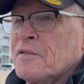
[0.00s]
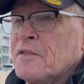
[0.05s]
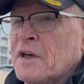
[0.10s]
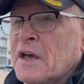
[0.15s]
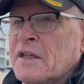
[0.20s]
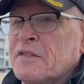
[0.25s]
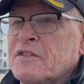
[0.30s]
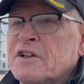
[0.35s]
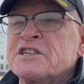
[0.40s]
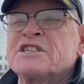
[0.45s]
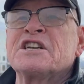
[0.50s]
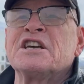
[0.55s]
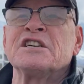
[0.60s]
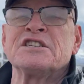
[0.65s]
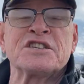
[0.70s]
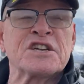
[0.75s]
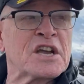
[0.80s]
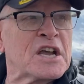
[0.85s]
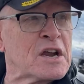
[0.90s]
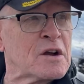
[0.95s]
then this
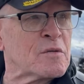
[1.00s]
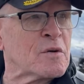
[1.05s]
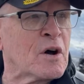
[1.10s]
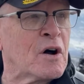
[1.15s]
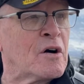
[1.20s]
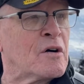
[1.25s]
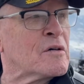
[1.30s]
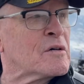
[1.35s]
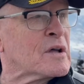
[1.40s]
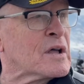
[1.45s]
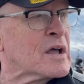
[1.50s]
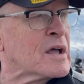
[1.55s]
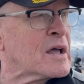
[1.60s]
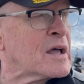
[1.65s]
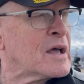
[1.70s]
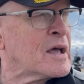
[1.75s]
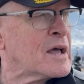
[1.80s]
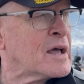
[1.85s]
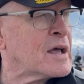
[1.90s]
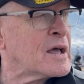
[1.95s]
kid's a hero
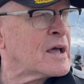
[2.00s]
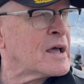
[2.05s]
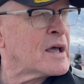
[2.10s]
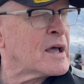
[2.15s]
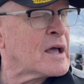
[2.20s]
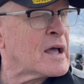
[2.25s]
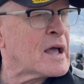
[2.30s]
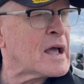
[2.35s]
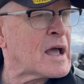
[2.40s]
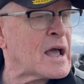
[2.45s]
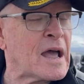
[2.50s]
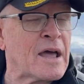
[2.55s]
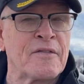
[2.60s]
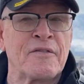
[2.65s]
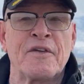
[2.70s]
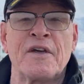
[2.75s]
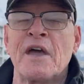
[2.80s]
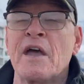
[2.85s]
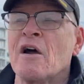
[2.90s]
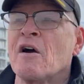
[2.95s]

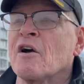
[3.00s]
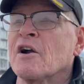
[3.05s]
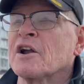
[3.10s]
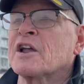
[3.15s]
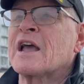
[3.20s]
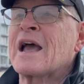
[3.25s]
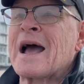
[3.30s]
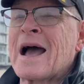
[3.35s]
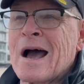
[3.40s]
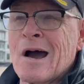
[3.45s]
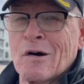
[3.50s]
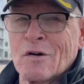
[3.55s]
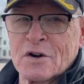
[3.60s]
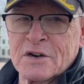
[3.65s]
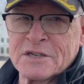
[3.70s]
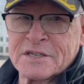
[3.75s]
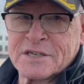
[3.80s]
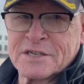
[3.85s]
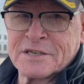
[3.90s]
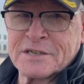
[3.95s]
and they are
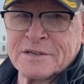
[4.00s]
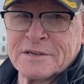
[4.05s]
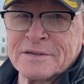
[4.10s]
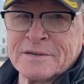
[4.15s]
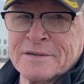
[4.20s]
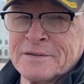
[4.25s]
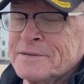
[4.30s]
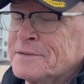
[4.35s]
cowards.